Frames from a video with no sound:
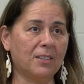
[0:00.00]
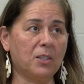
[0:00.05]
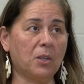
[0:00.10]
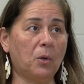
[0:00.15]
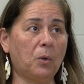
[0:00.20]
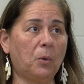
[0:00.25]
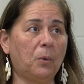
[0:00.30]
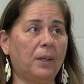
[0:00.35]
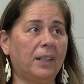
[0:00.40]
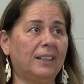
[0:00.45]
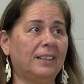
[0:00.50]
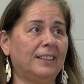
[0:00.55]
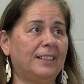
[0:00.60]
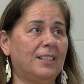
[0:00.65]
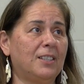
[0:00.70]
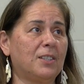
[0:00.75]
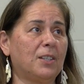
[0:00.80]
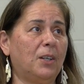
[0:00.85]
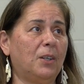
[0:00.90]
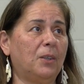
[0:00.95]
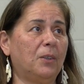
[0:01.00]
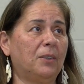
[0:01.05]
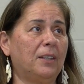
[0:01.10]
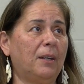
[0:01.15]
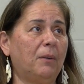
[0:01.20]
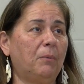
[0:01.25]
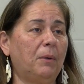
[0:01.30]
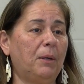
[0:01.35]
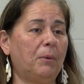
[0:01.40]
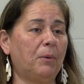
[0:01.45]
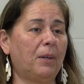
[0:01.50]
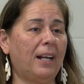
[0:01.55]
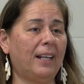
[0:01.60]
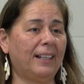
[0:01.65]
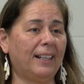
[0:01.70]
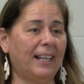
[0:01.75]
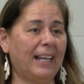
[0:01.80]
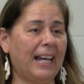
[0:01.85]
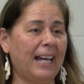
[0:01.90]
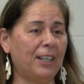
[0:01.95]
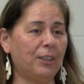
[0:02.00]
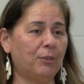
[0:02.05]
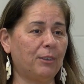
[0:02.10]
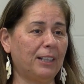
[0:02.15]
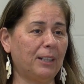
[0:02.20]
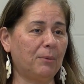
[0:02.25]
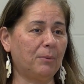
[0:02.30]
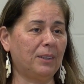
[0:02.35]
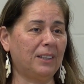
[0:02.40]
so quickly so that we were at a gathering